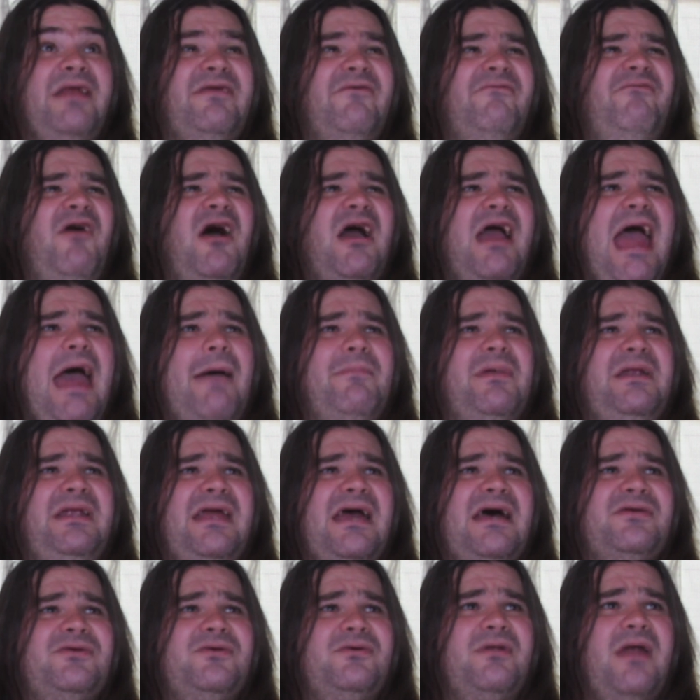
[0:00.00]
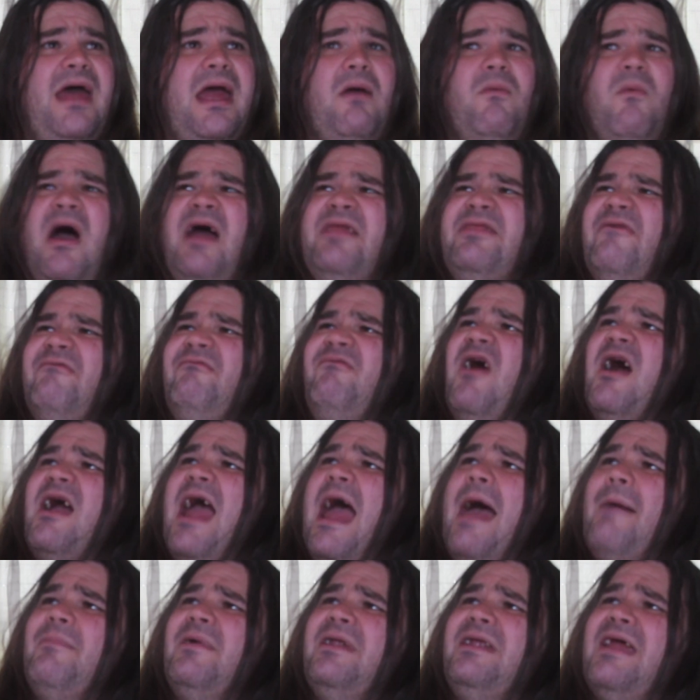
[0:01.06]
the fuck happened yesterday? What the fuck
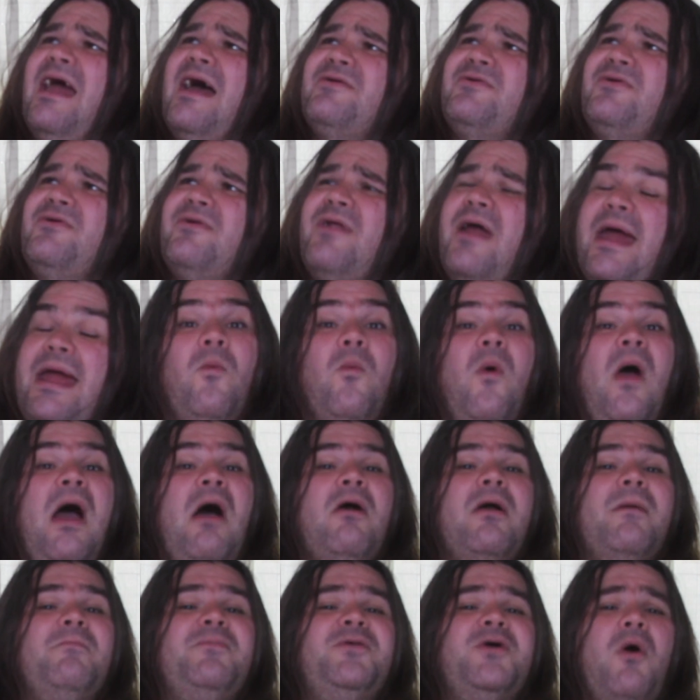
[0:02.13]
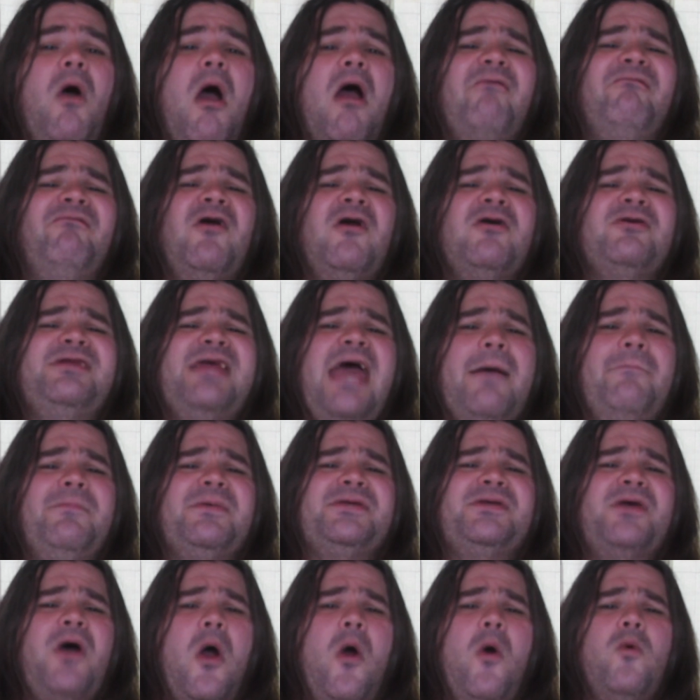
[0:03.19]
happened yesterday? Welcome to our first
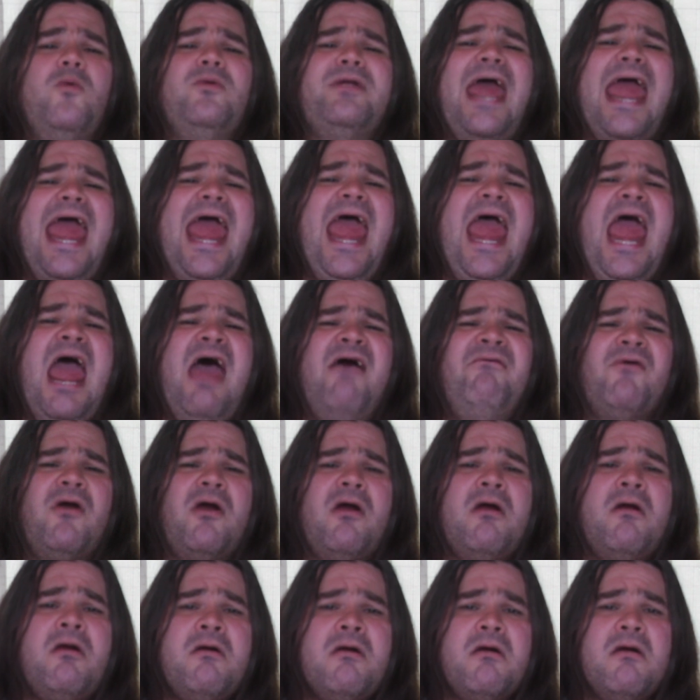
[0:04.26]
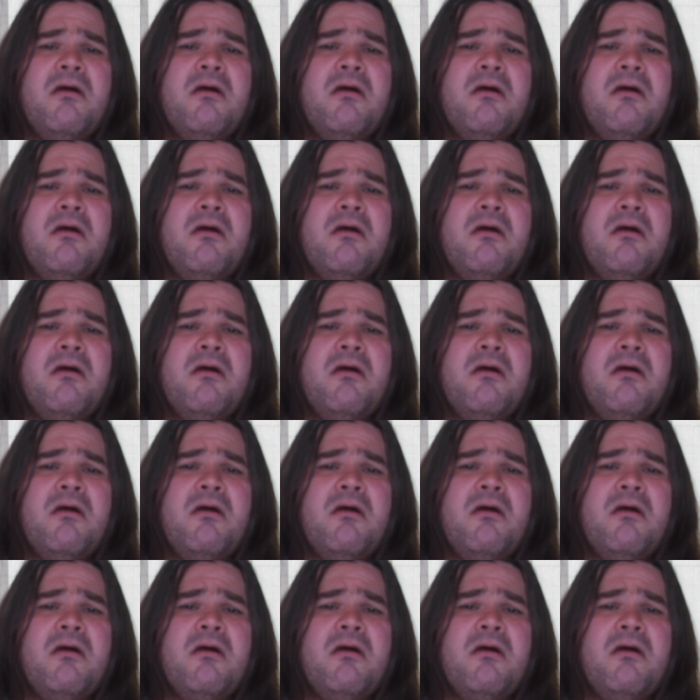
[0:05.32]
episode ever,